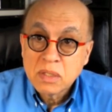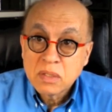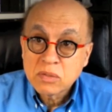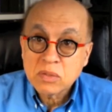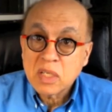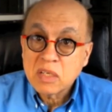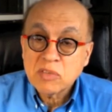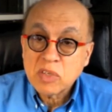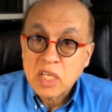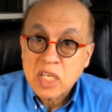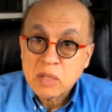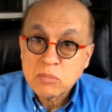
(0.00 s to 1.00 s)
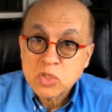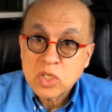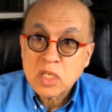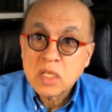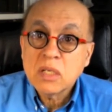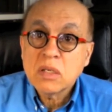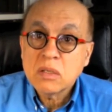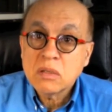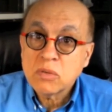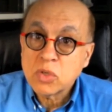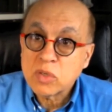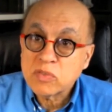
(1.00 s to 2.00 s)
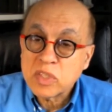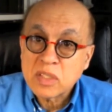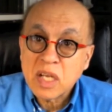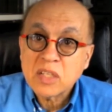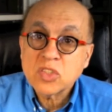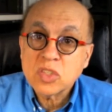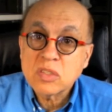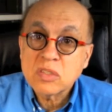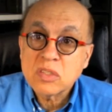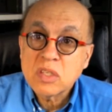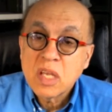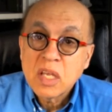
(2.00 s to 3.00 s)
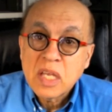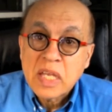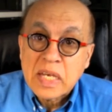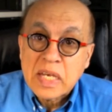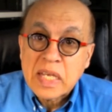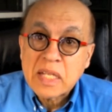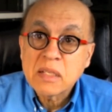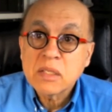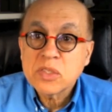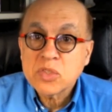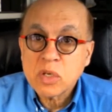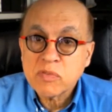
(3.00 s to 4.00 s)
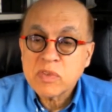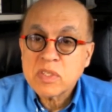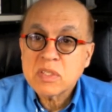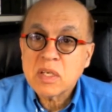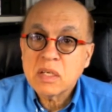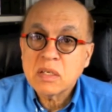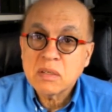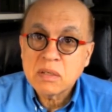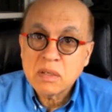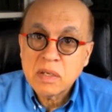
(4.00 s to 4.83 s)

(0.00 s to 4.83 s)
to deliver EMG, nerve conductions, needles, surface, and